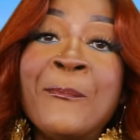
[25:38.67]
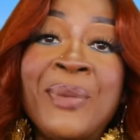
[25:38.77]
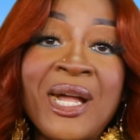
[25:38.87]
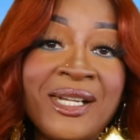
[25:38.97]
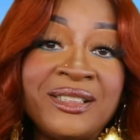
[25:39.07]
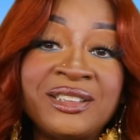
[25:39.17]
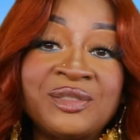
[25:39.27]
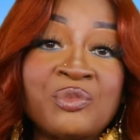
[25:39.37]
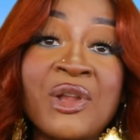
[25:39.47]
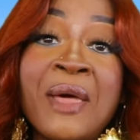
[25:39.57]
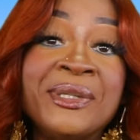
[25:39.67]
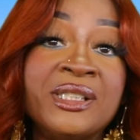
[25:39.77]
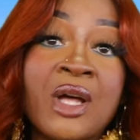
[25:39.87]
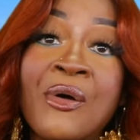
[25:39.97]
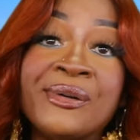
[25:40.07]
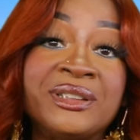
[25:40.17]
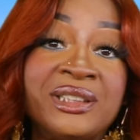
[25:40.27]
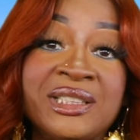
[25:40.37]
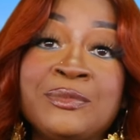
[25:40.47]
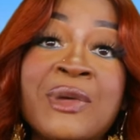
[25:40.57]
Baddies. Let me know if
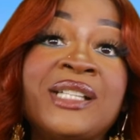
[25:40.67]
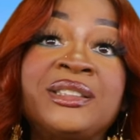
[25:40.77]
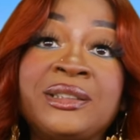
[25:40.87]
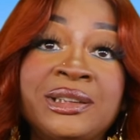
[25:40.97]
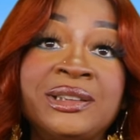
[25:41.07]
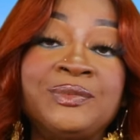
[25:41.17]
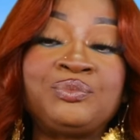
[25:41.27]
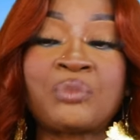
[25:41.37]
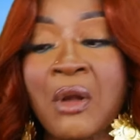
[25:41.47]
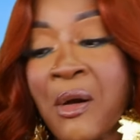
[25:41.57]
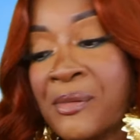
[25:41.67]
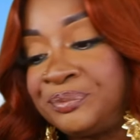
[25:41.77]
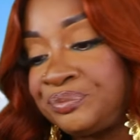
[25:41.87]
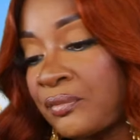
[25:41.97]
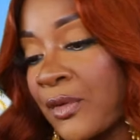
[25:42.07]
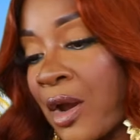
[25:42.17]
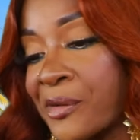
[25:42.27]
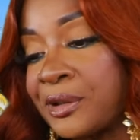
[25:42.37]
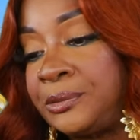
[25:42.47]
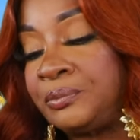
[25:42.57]
anybody see it.
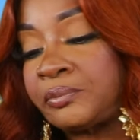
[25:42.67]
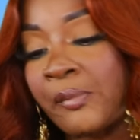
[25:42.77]
Girl.